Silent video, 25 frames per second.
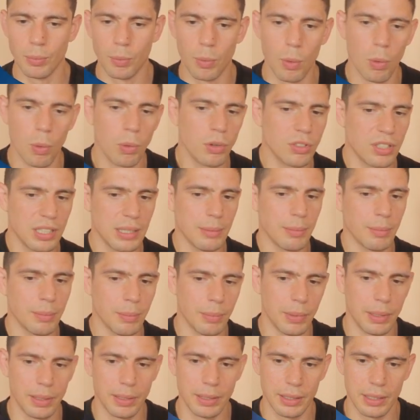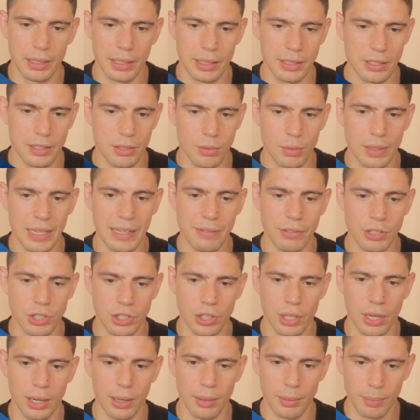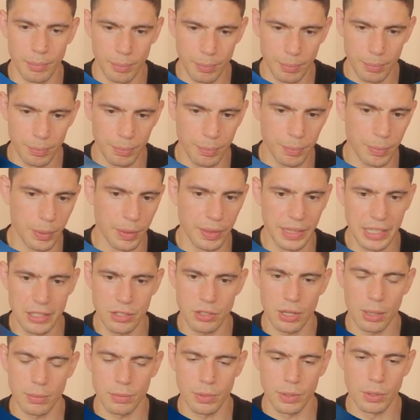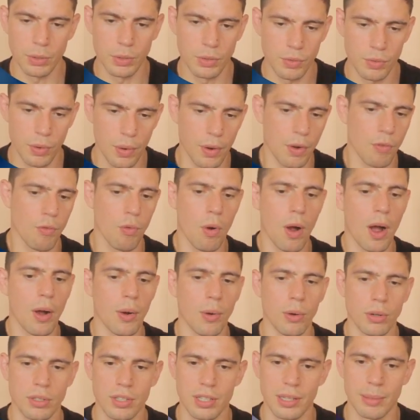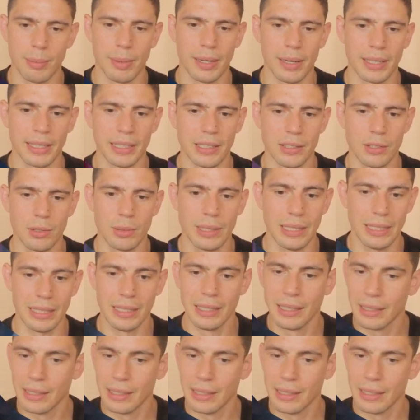walks him onto a liver shot, but this time the Inoue's throwing a right hook to the body. So